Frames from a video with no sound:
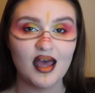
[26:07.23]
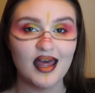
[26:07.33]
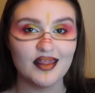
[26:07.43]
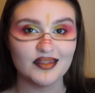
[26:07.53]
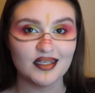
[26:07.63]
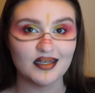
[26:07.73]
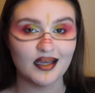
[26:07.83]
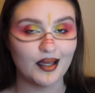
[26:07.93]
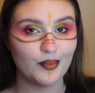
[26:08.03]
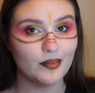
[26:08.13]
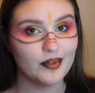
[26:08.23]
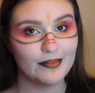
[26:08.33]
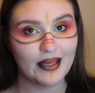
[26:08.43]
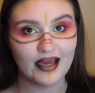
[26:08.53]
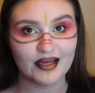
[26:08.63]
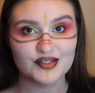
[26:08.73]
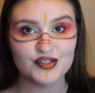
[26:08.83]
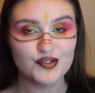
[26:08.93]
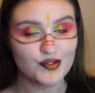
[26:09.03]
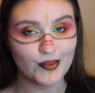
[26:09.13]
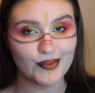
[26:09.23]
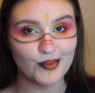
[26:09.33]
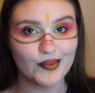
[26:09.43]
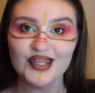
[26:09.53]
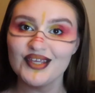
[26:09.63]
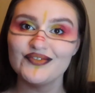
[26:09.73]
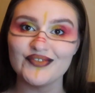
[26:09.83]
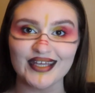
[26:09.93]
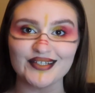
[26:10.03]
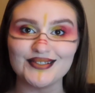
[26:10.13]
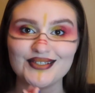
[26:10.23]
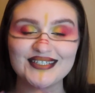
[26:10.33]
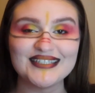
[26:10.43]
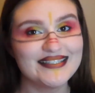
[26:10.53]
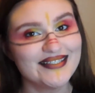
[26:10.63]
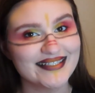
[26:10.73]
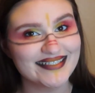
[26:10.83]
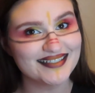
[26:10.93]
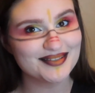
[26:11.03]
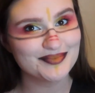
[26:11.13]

and then I will be back to show you the final look.